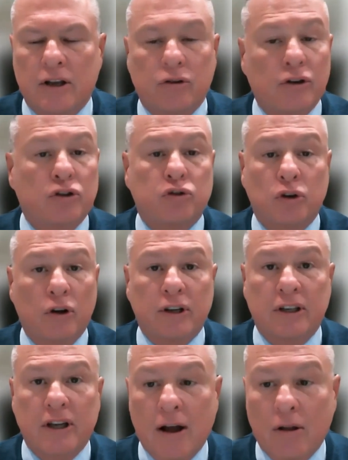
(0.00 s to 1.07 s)
The
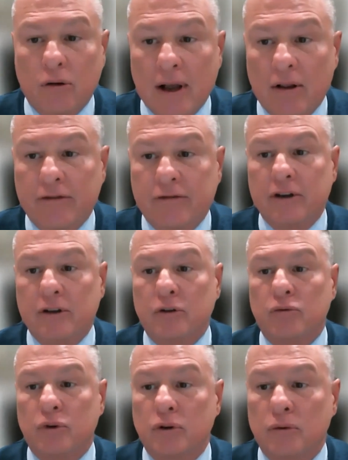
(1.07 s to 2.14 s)
trillion-dollar elephant in
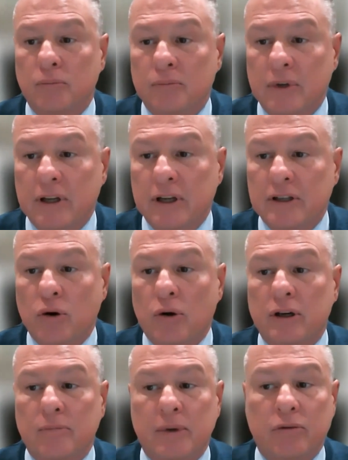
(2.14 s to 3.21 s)
the room is
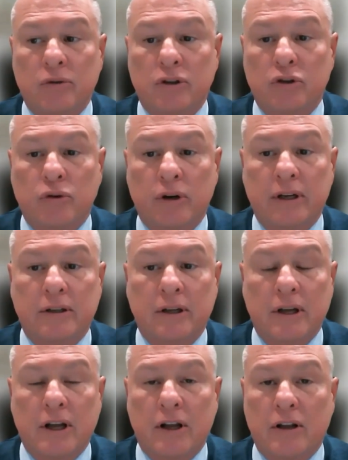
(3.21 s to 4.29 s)
going to be retreat.
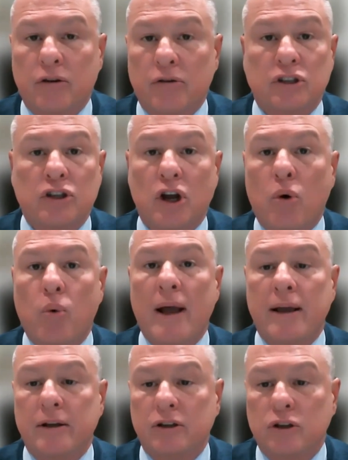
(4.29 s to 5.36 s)
There is no
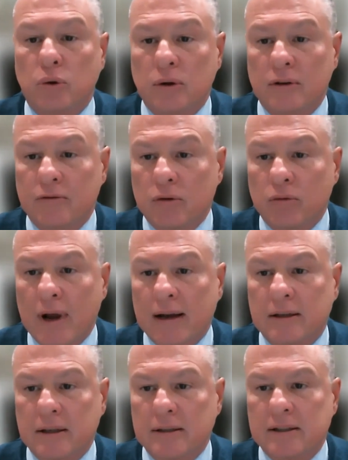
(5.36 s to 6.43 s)
way to
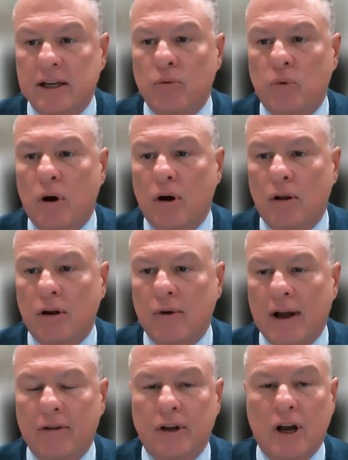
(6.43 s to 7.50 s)
erect a seawall
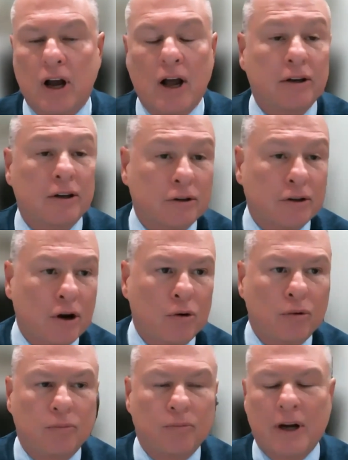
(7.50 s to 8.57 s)
around the continent,
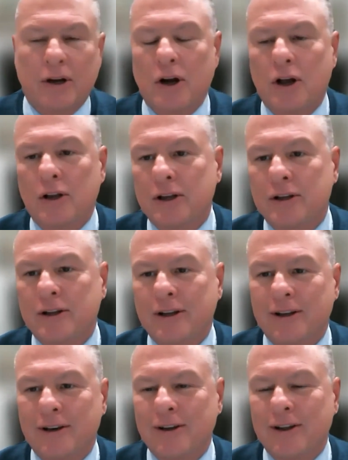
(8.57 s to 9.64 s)
though my colleague
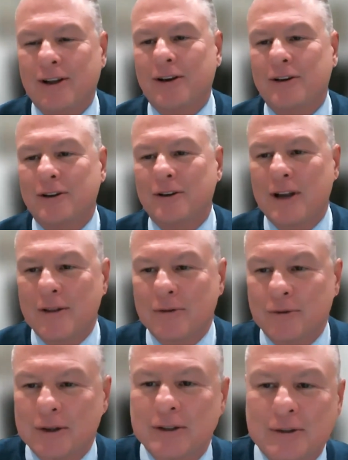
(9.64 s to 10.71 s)
in the
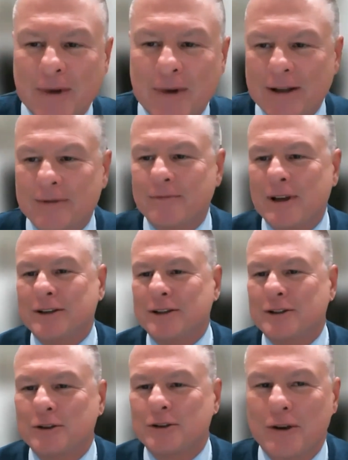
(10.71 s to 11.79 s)
Netherlands may
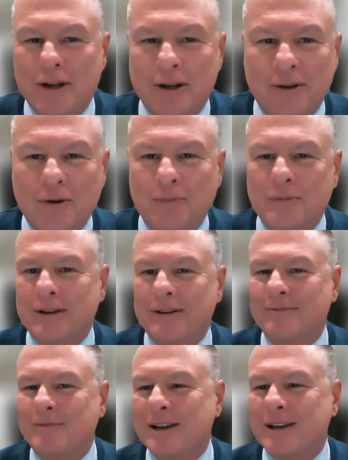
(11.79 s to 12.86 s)
disagree a little
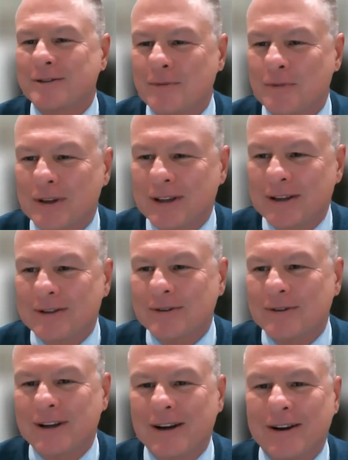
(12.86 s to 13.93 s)
bit based on what they
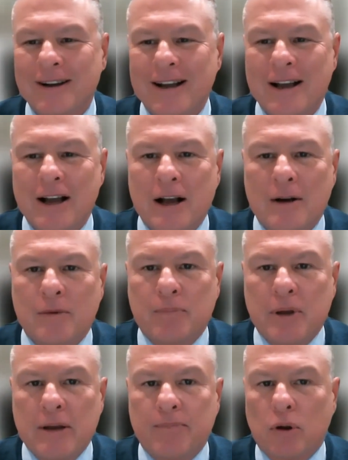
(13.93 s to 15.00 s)
do there. But
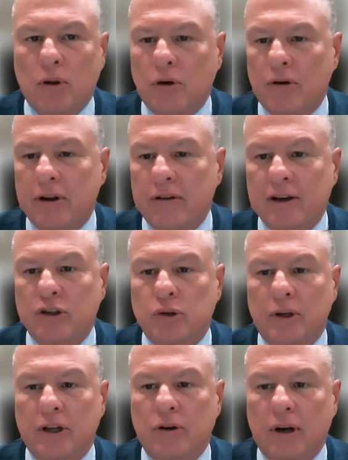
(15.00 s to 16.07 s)
people are
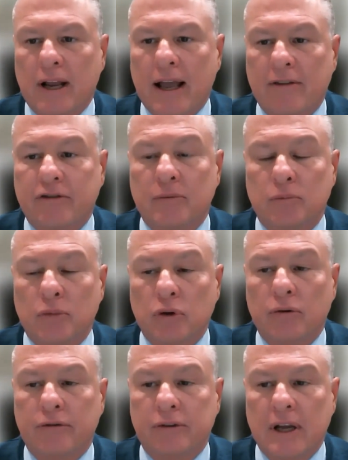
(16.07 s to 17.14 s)
eventually going to have to
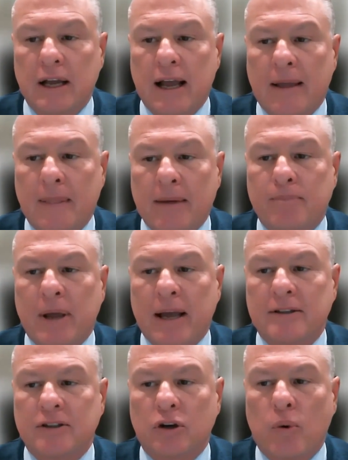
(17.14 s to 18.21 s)
move. And that
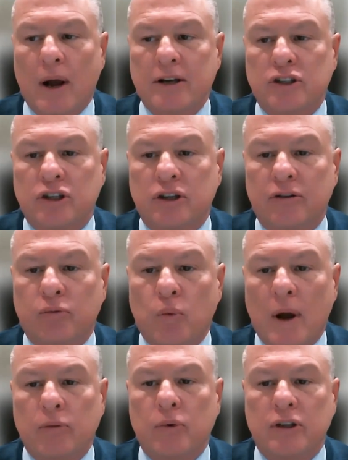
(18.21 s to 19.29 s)
begs the question of
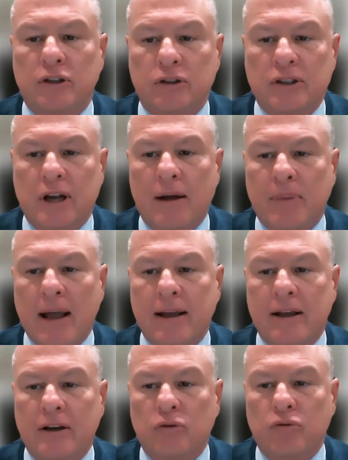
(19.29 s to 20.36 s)
when we should stop
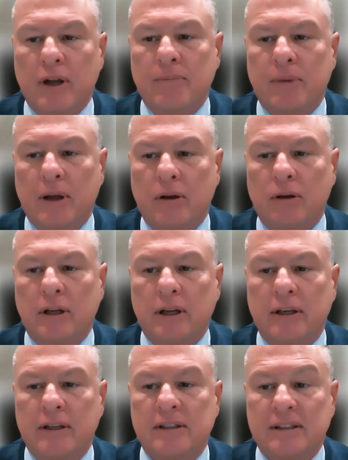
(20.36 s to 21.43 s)
paying to rebuild,
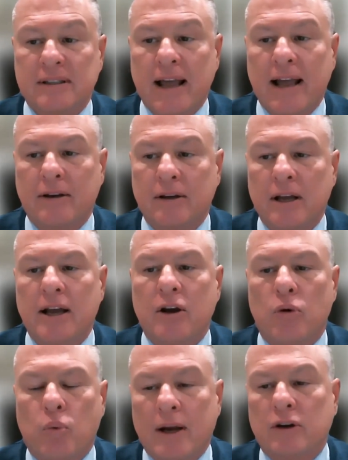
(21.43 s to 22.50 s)
and instead,
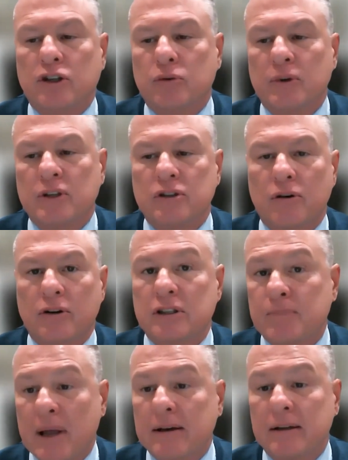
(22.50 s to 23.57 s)
when should we start
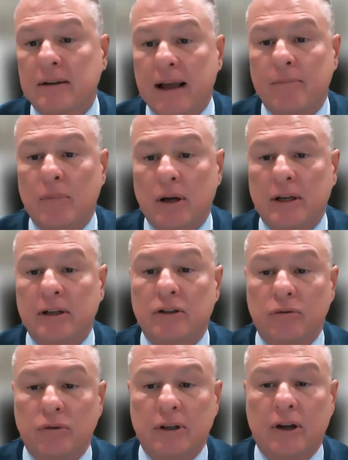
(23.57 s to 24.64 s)
spending that money
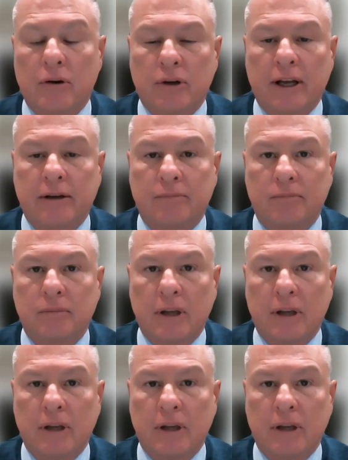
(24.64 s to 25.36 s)
to relocate?